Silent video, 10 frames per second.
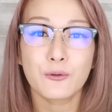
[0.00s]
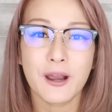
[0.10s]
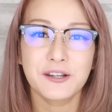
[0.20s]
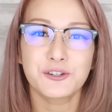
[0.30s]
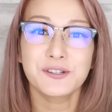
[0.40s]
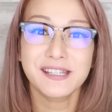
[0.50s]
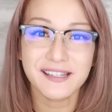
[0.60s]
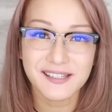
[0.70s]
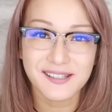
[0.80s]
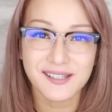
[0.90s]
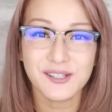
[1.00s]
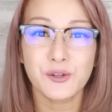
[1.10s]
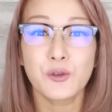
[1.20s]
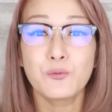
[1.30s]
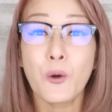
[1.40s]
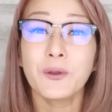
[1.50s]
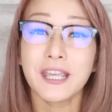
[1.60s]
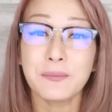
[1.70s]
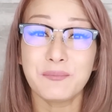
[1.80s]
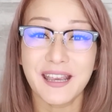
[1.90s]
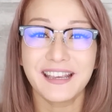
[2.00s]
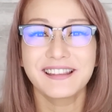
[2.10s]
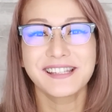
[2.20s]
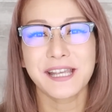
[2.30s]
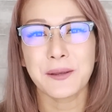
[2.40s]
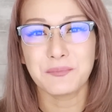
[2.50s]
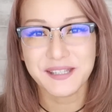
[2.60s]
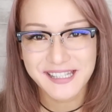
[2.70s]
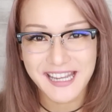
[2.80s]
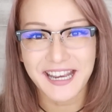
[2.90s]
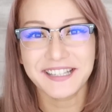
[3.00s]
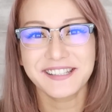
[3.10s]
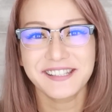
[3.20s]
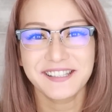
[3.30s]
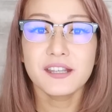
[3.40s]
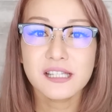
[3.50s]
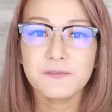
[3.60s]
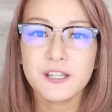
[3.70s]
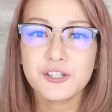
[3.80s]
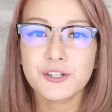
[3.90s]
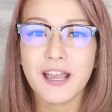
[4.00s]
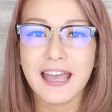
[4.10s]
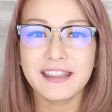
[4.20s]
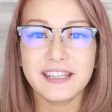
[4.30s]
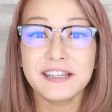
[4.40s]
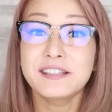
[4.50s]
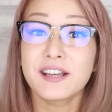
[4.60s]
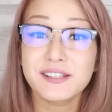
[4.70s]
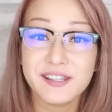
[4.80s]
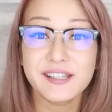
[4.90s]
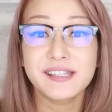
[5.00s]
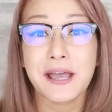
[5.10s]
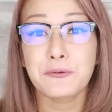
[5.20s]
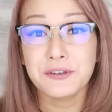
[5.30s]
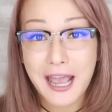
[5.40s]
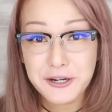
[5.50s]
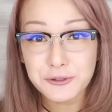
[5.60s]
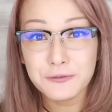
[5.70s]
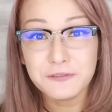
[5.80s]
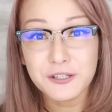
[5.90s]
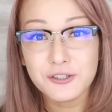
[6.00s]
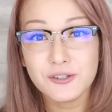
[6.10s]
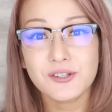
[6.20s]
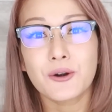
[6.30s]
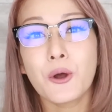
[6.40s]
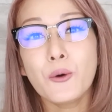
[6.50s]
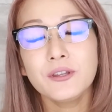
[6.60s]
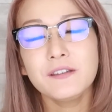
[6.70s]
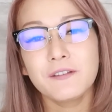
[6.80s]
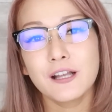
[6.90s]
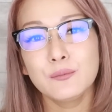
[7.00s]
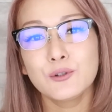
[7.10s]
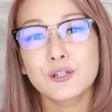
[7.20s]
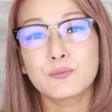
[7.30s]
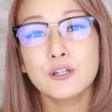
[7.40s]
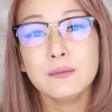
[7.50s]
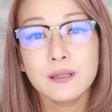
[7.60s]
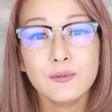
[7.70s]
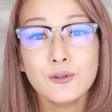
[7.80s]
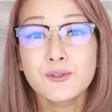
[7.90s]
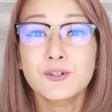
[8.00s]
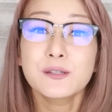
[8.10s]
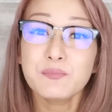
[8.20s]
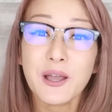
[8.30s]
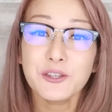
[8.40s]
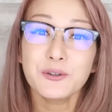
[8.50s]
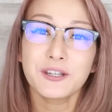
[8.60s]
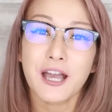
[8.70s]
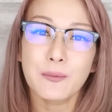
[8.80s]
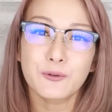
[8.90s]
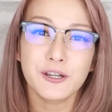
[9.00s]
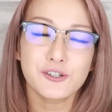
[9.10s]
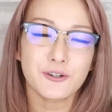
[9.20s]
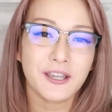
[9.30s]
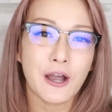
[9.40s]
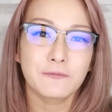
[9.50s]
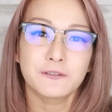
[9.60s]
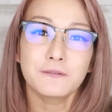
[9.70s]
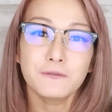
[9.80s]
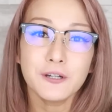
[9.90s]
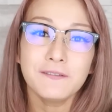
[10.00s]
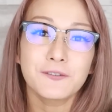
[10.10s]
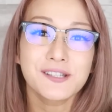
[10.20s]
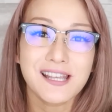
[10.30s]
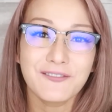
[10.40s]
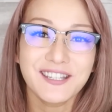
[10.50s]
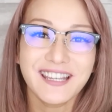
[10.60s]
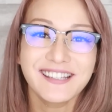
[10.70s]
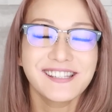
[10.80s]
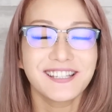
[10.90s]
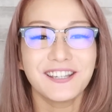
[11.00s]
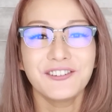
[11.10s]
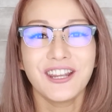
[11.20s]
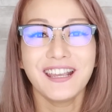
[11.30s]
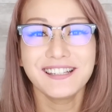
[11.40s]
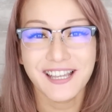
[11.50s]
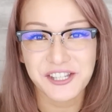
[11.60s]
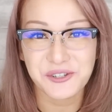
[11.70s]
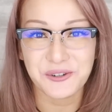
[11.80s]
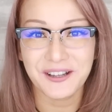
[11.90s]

correct your sentences so you won't keep making the same mistakes. This feature and the Does This Sound Natural features are only available to premium users, but you can upgrade your account for free for 7 days to give it a test